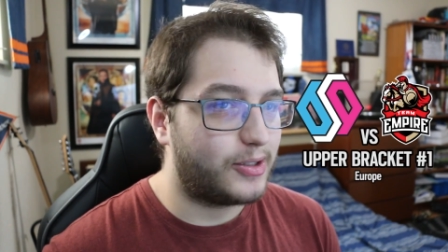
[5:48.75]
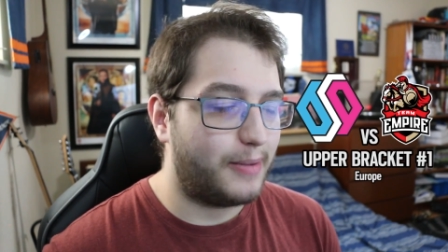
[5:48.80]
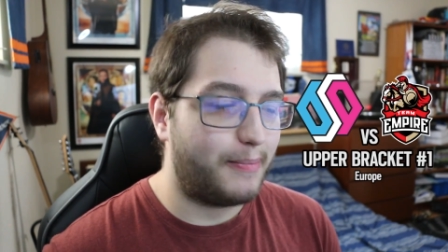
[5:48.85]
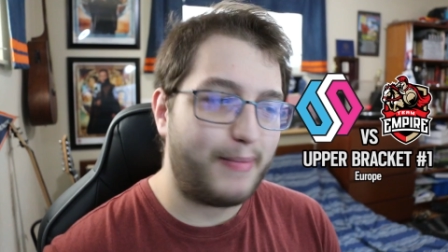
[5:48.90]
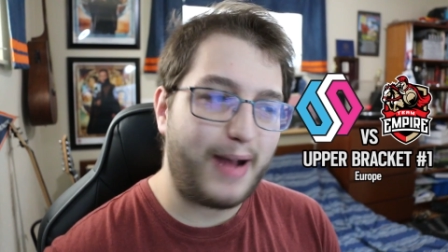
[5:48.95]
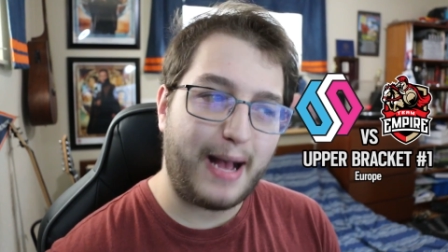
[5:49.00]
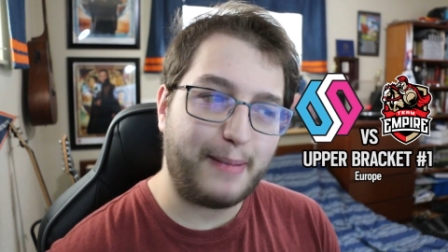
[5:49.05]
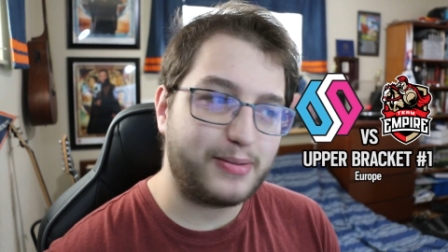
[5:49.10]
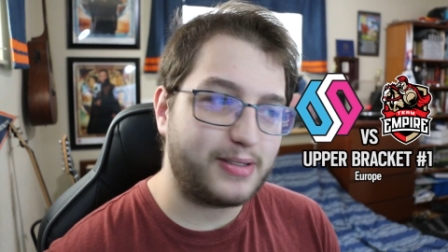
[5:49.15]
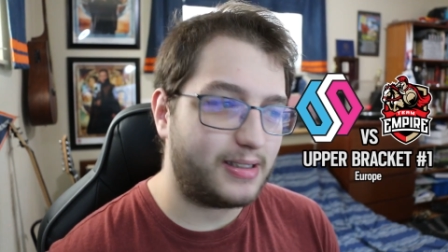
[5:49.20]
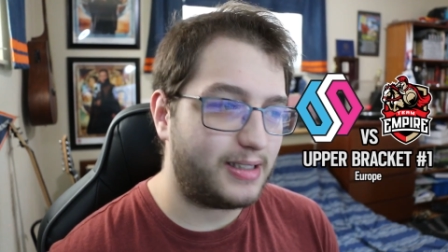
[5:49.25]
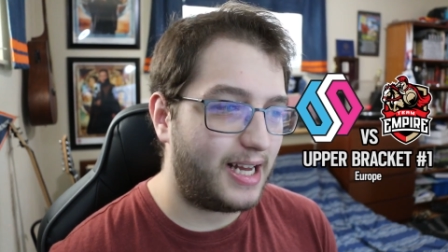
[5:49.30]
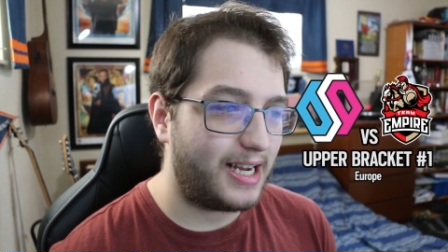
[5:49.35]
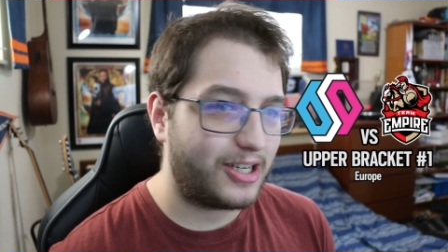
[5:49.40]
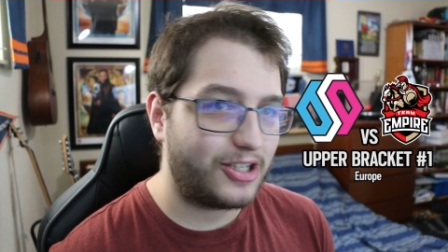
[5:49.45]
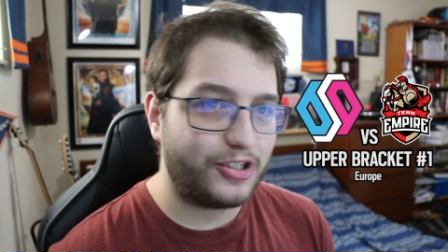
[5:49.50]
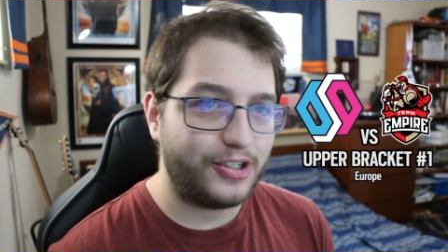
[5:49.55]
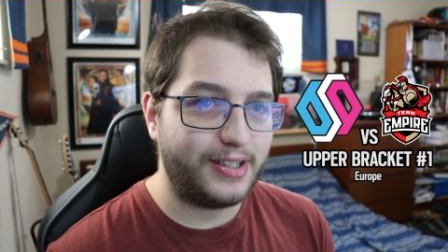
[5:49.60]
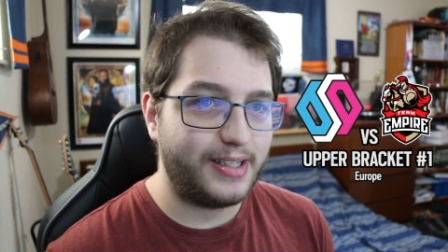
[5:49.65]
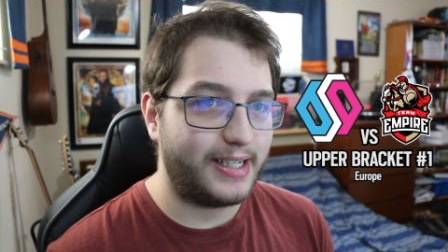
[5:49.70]
The map
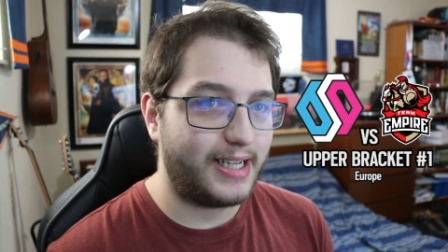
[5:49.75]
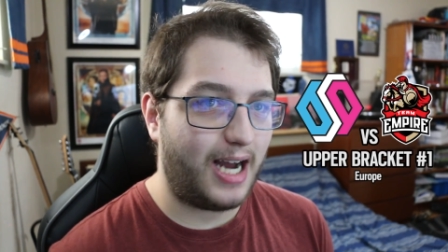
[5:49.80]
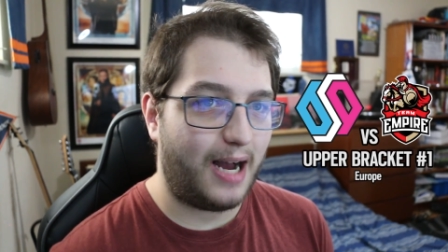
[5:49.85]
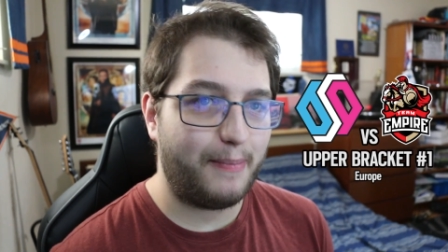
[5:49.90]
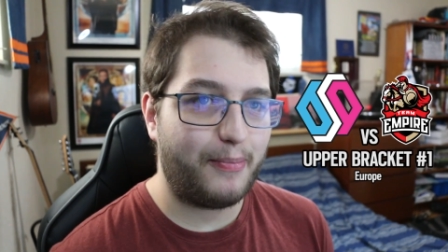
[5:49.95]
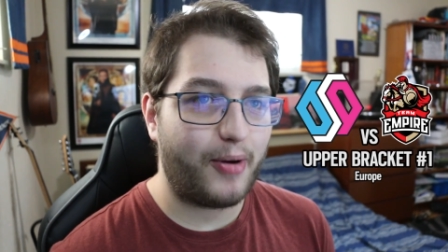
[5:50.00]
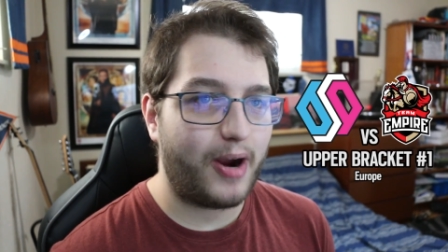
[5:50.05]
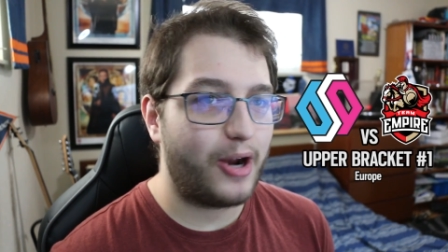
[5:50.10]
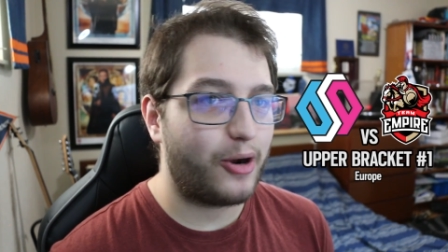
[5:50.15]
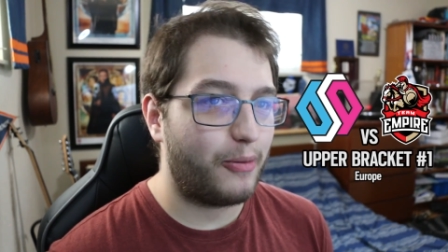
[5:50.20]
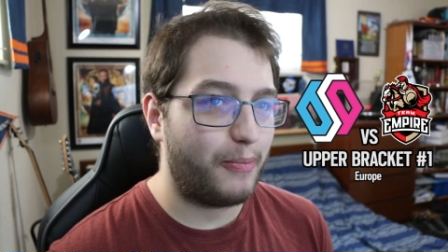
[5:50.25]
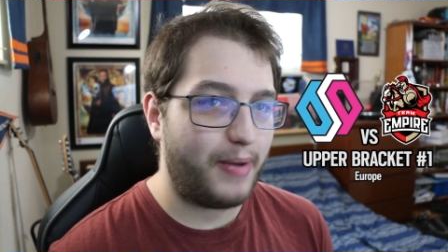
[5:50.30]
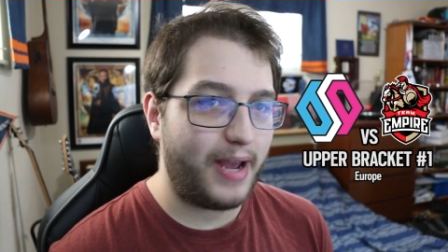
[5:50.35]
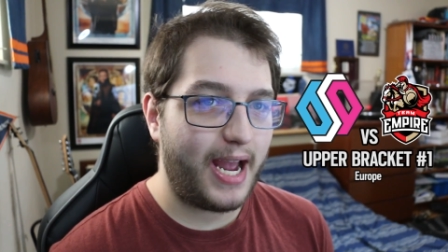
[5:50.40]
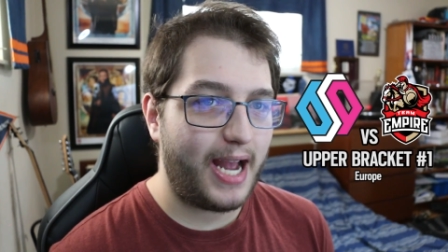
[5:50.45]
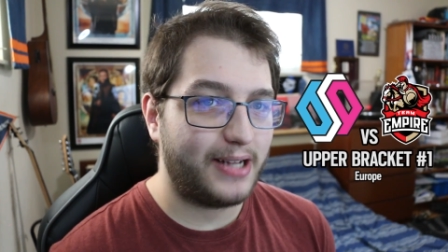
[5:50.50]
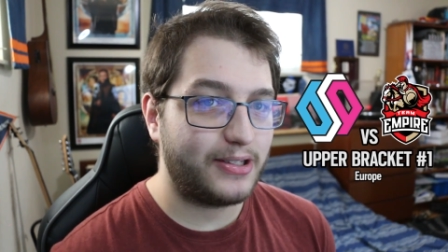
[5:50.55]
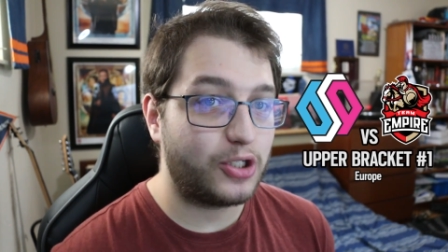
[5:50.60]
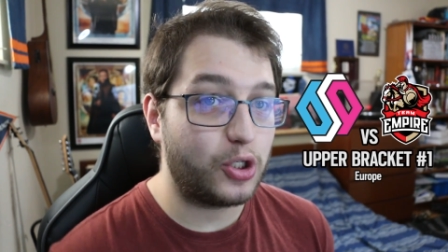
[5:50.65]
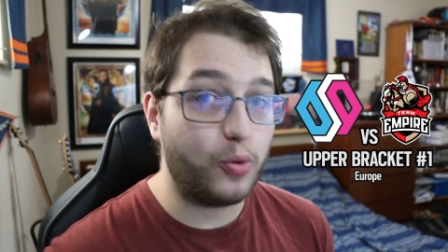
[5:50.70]
selection, the operator
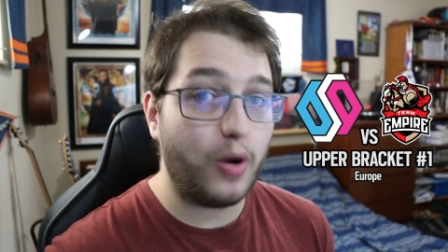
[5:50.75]
bans,